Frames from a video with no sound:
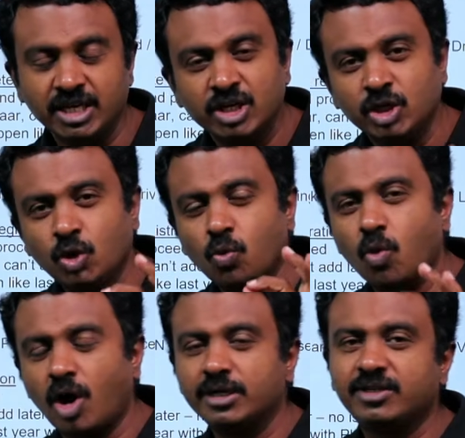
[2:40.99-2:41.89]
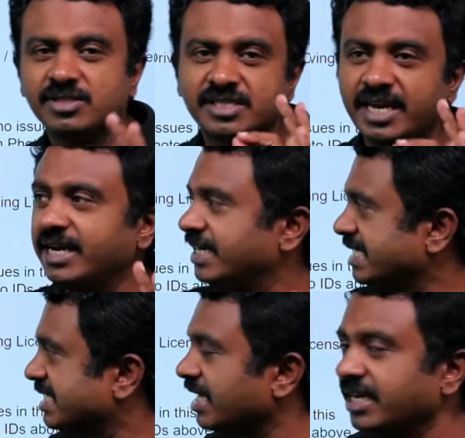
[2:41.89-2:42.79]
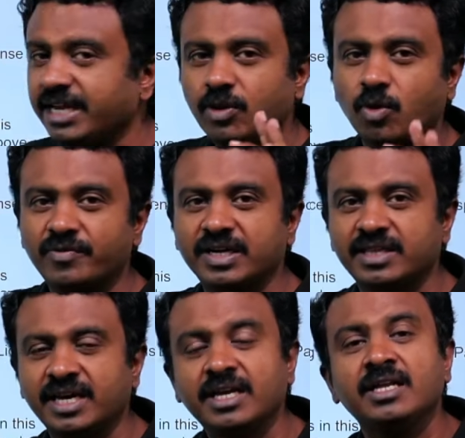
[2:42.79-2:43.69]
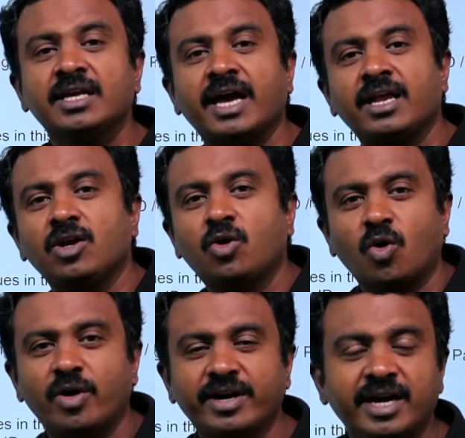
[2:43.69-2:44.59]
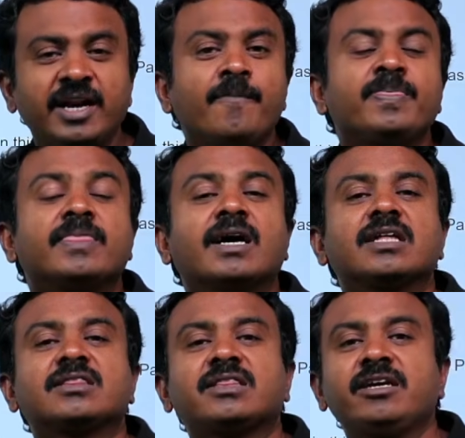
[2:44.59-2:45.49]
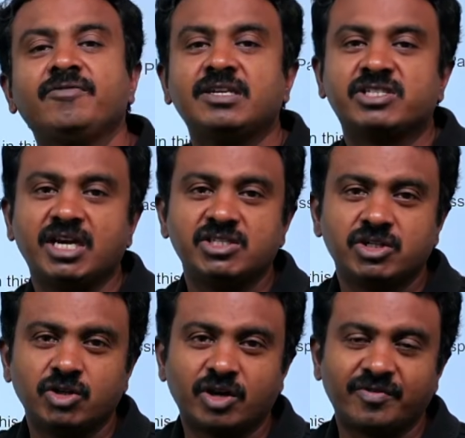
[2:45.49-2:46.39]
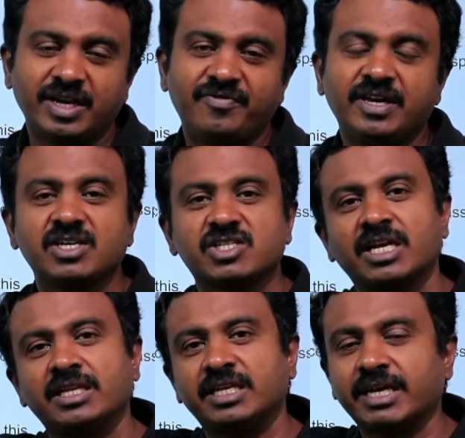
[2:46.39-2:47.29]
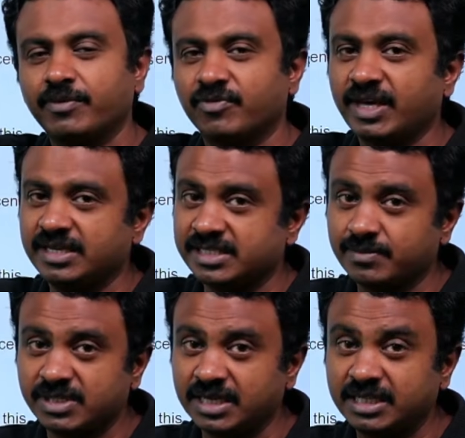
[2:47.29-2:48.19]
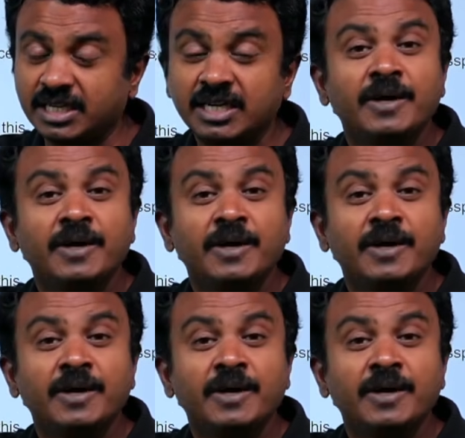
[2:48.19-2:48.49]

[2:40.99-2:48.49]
You want to say disagree over there and go ahead, nothing will change in your verification at the time of the exam center,